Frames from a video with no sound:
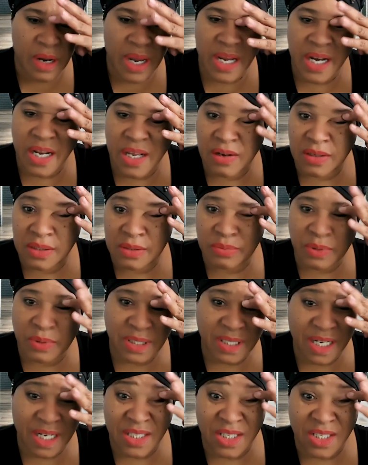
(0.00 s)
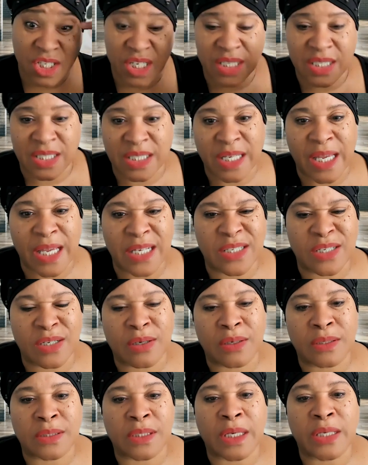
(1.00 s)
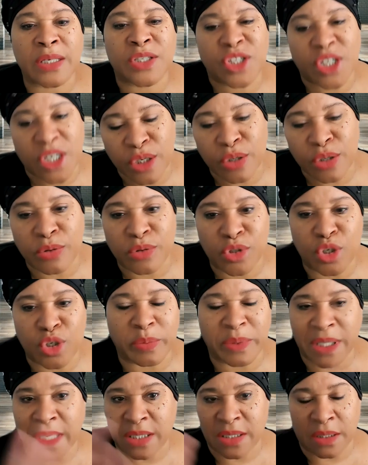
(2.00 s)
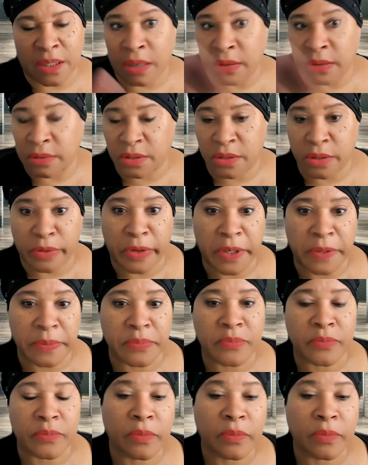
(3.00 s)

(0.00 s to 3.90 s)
And he goes, well, doesn't she sing? She goes, she used to, but that's a long story.